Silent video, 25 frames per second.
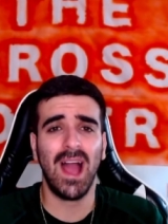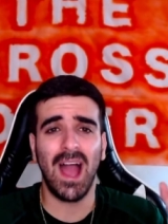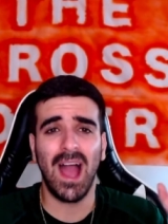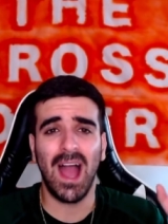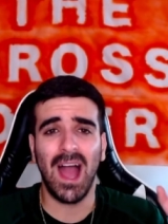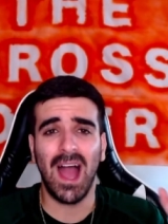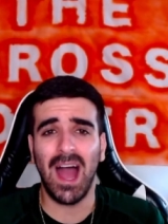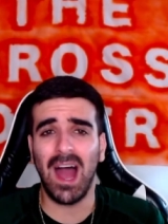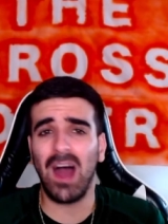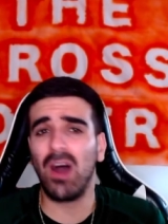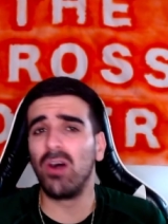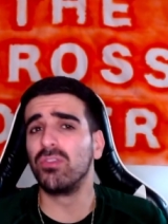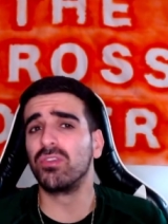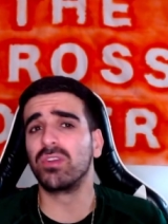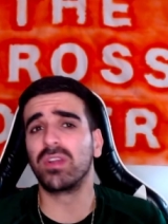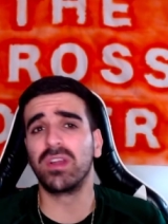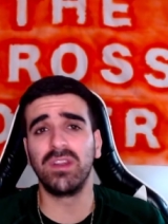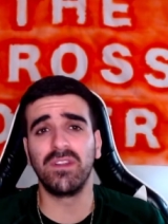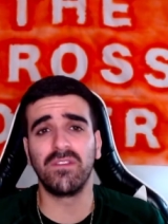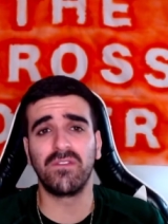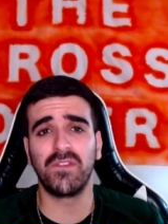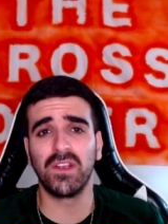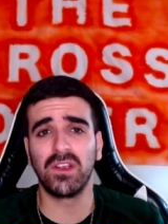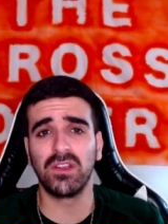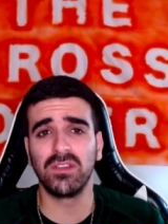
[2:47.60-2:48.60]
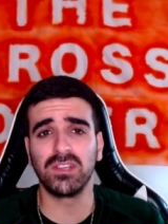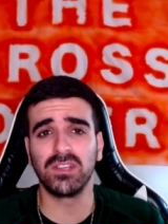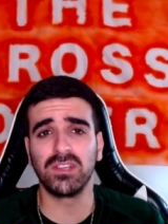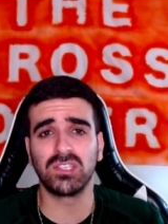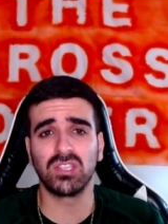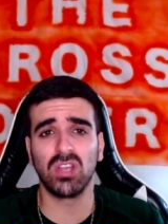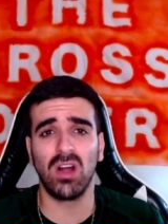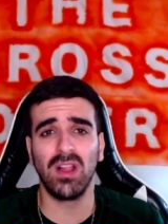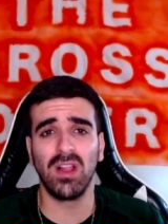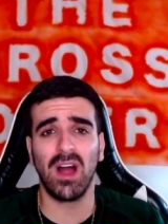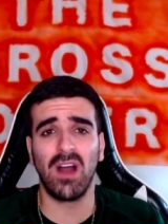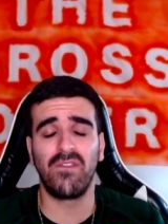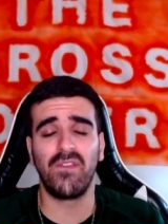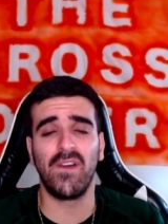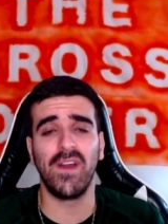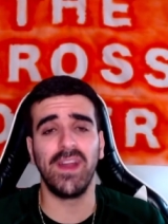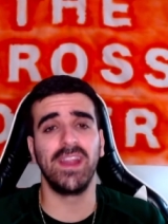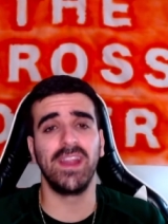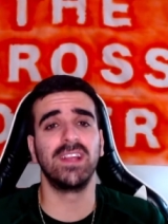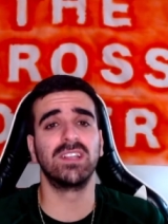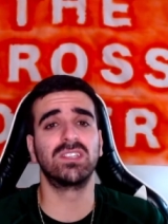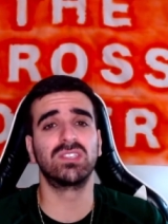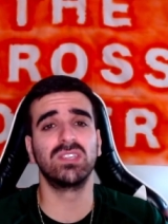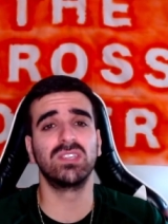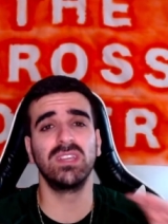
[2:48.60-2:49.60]
How they're going to figure this all out
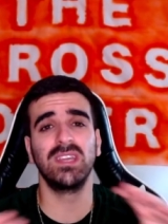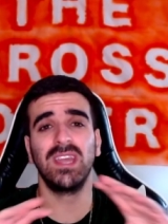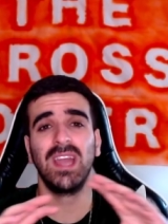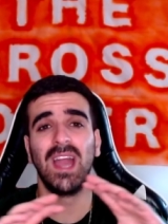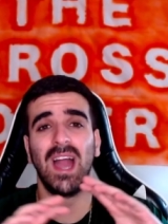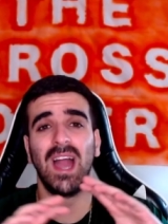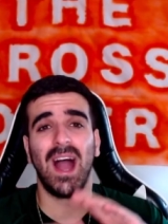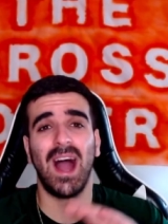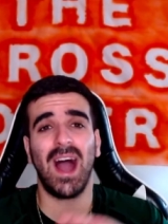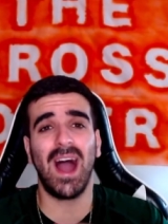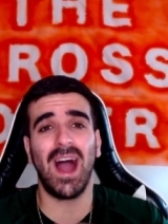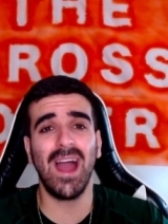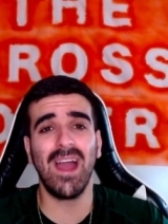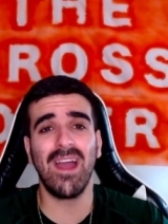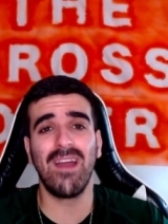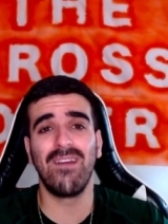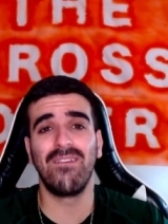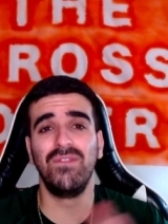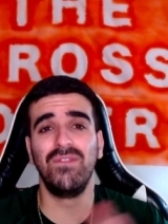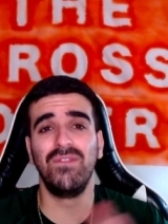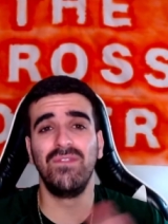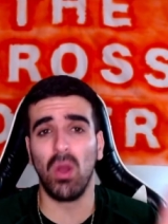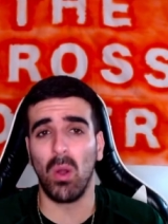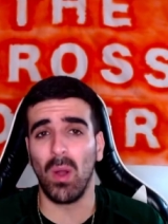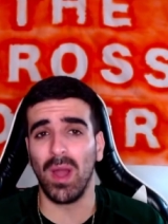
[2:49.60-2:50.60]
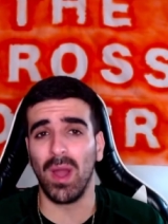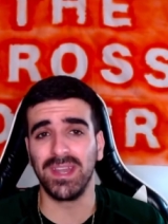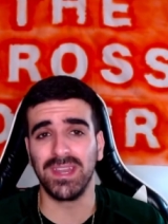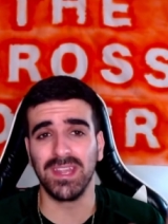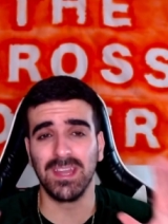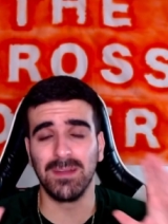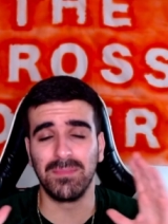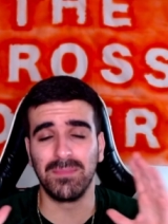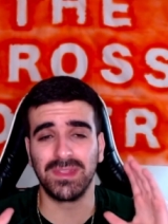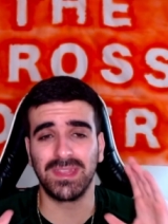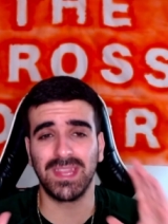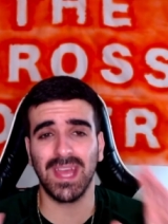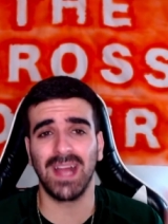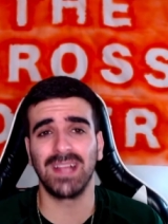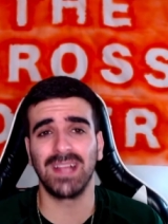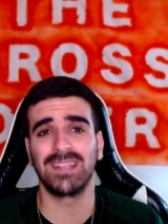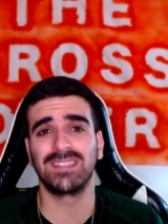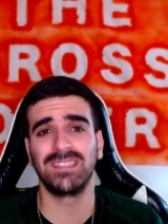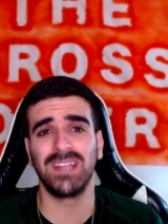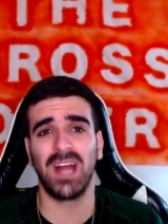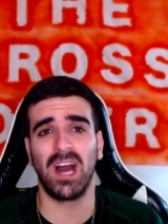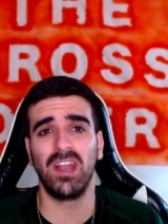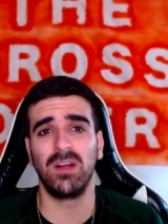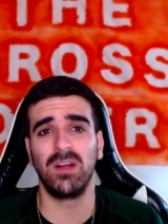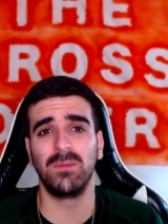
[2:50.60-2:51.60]
financially, I have no idea, but that's
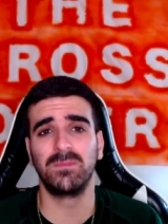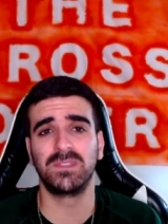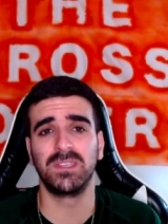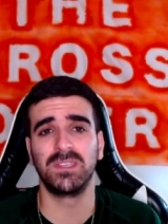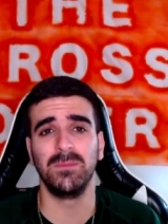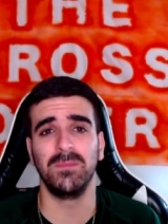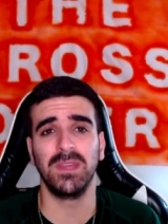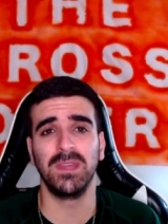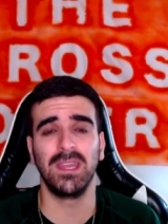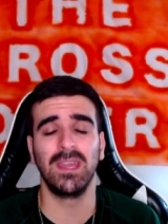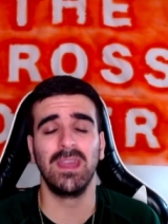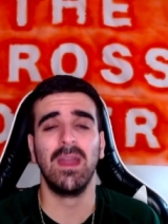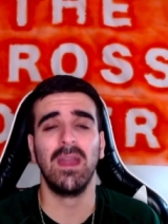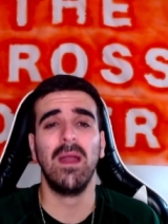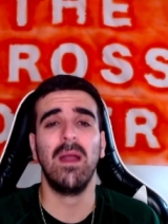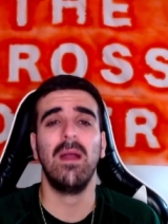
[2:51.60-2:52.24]
not up to me.